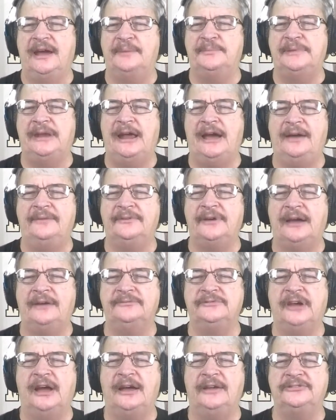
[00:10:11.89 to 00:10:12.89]
I mean,
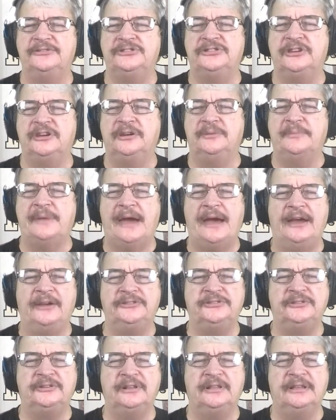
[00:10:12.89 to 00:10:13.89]
I've got some
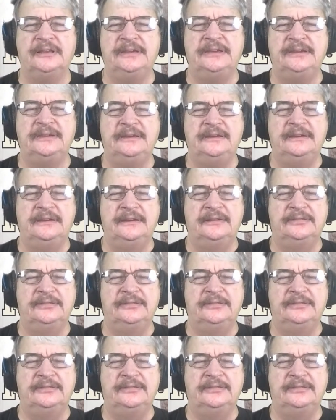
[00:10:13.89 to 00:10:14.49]
actually.